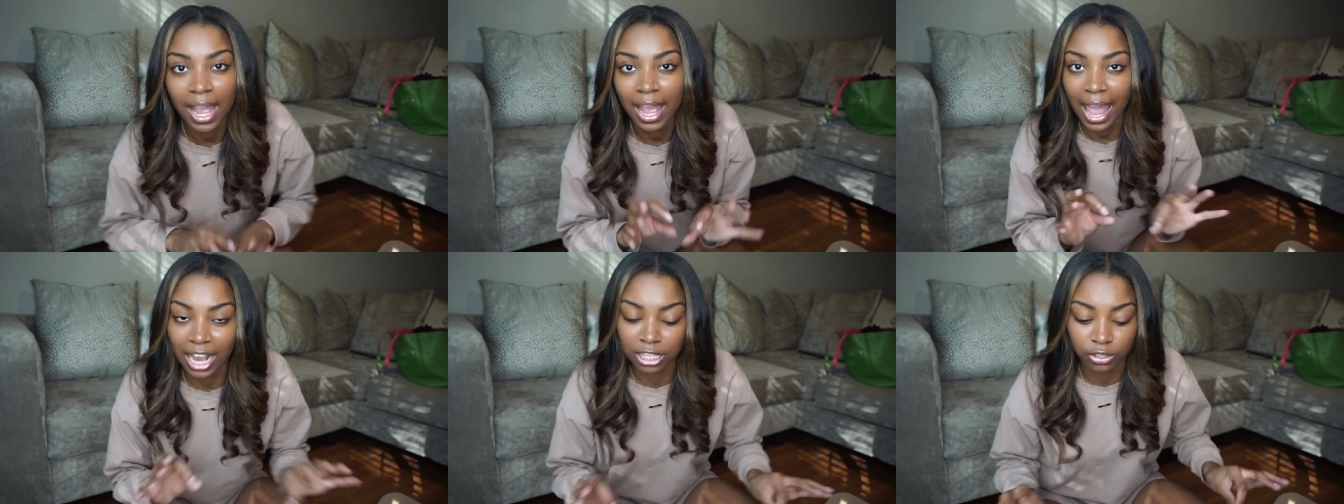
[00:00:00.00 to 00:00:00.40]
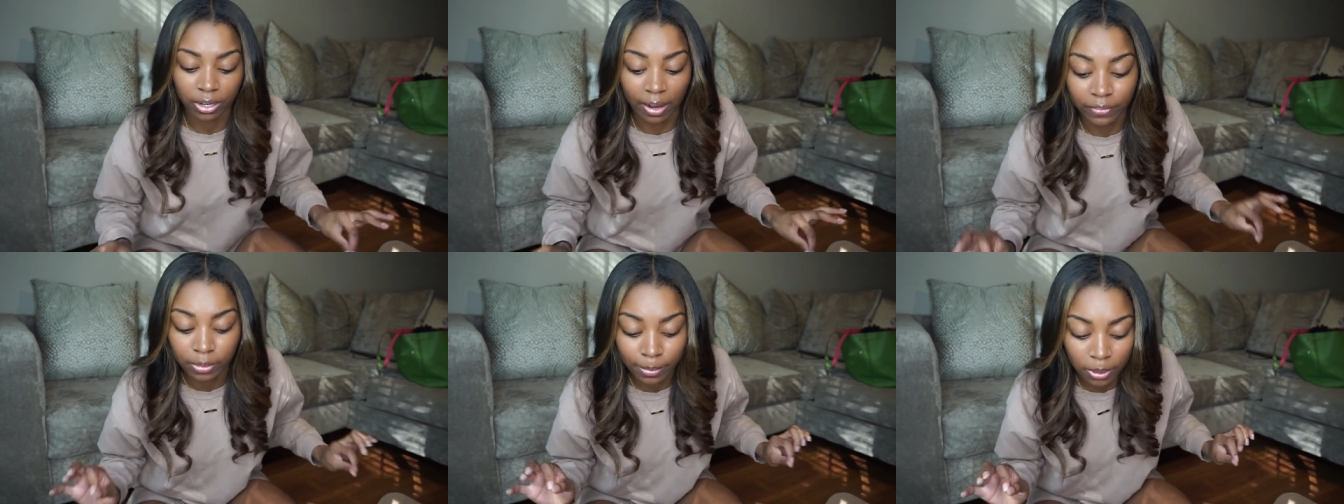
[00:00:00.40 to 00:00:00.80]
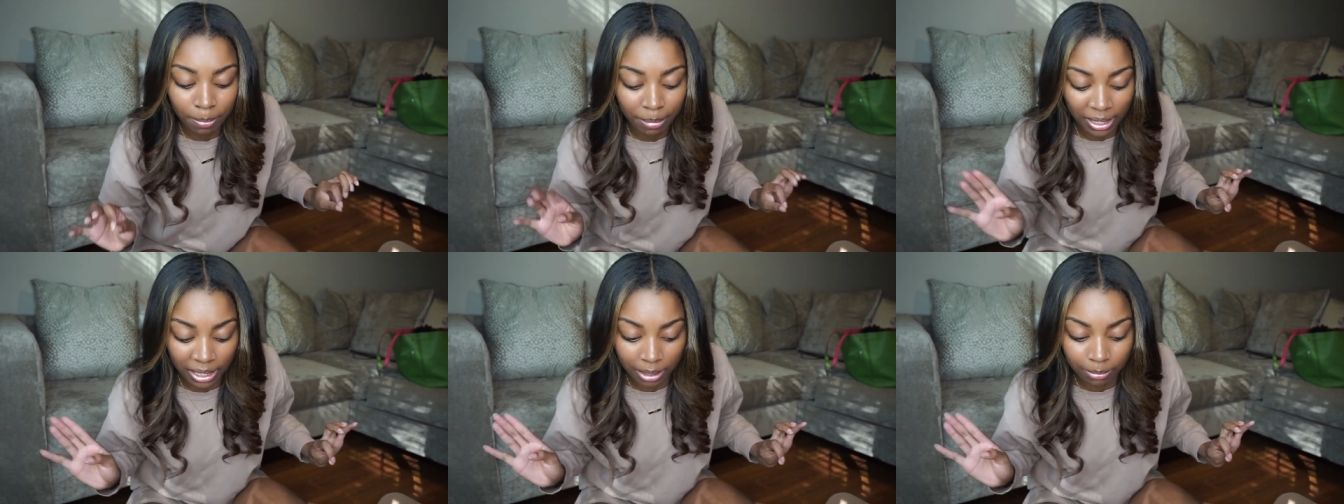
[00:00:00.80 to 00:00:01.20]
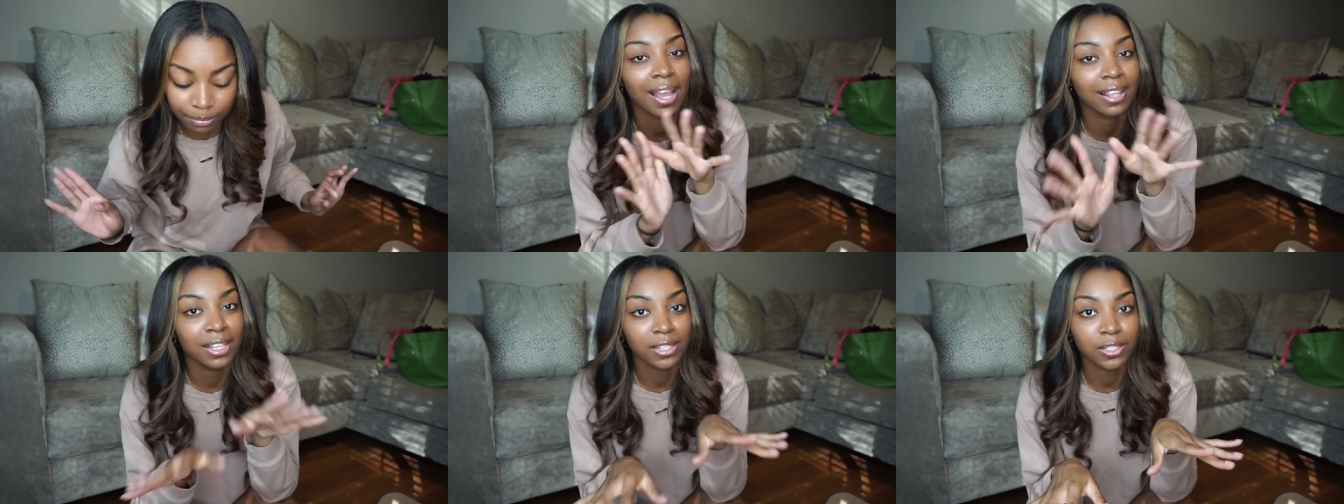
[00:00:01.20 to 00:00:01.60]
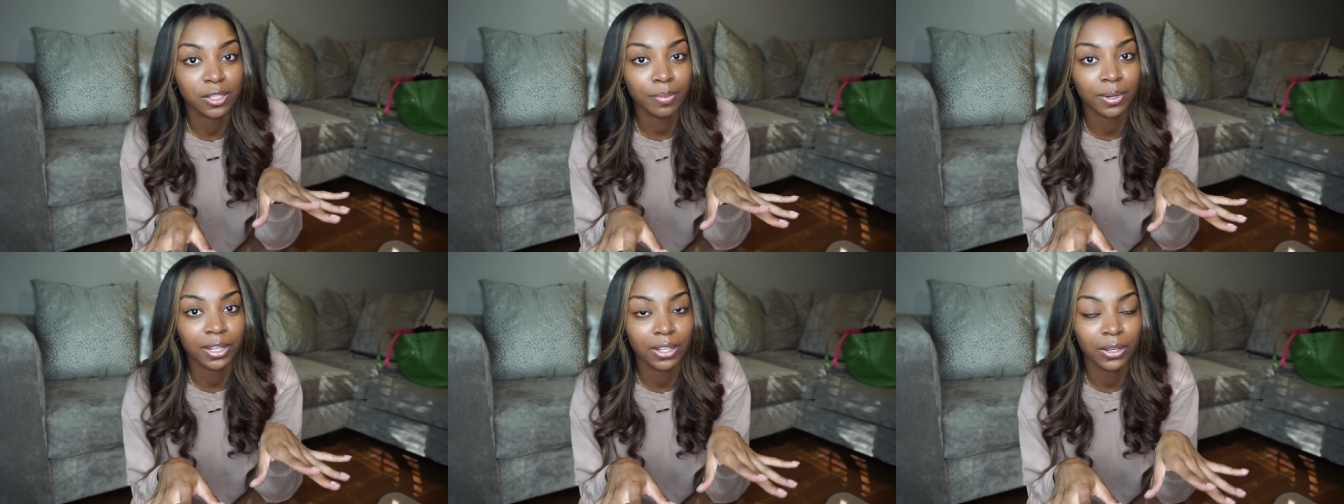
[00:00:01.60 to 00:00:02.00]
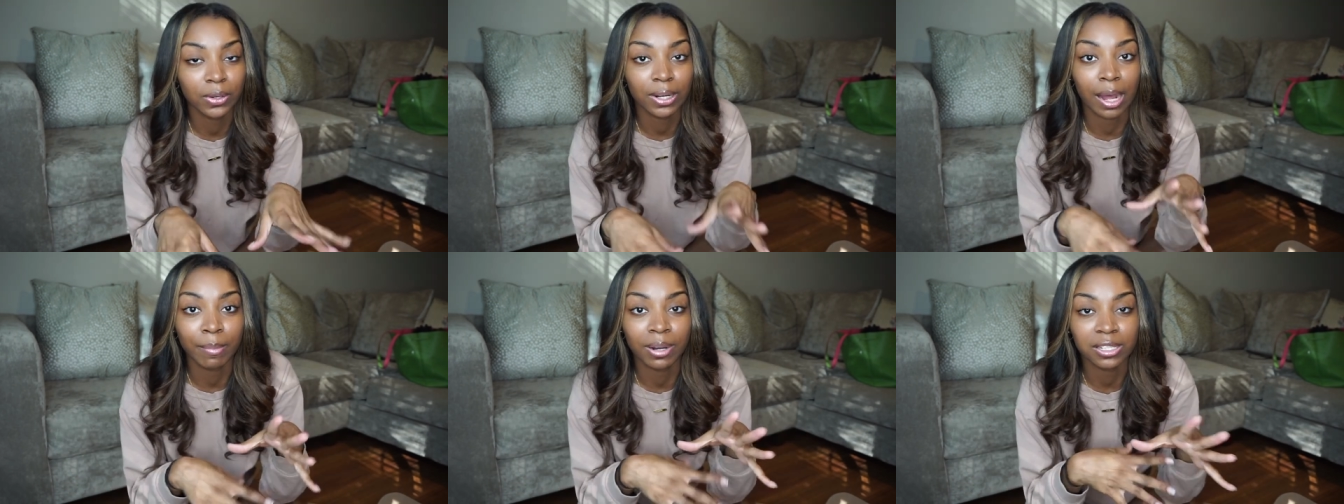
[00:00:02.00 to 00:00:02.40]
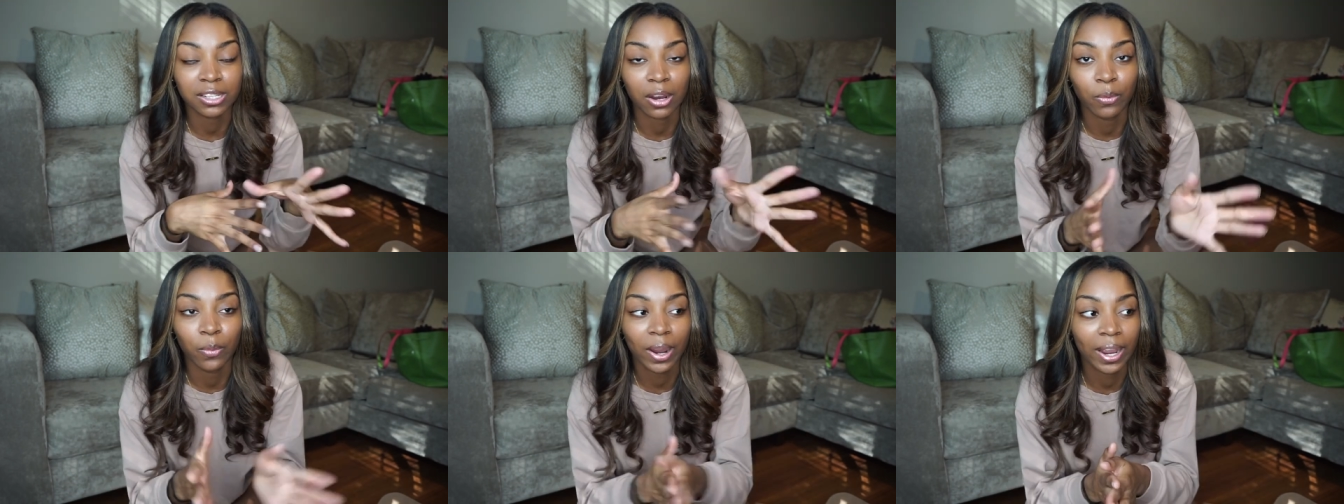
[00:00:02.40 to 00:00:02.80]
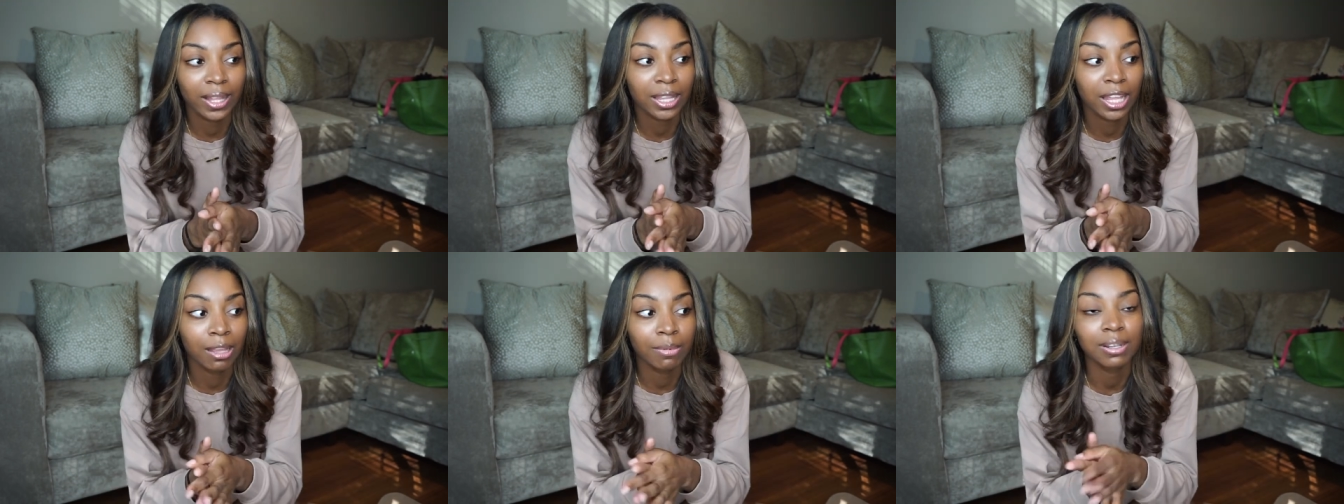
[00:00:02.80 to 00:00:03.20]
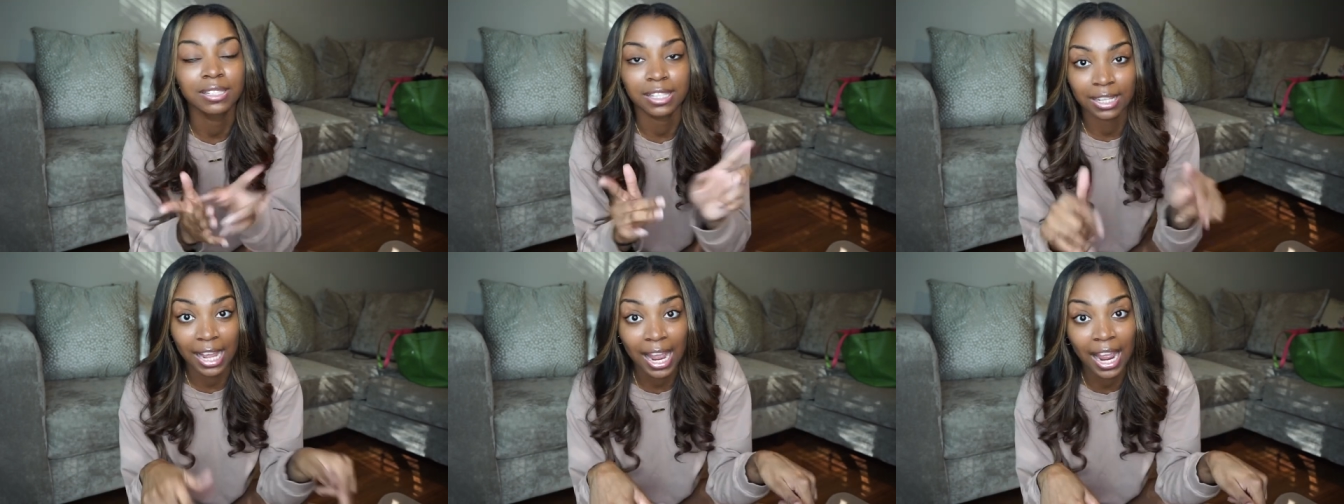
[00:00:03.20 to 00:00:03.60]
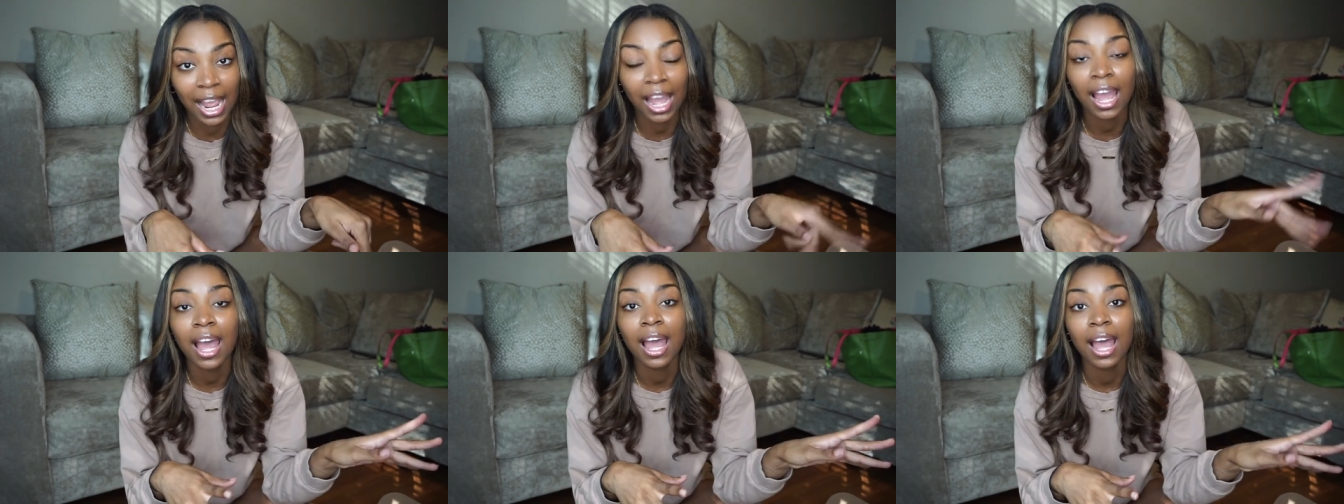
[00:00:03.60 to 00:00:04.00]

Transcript: extra comfortable. But yeah, these are super cute. I'm gonna start wearing them today.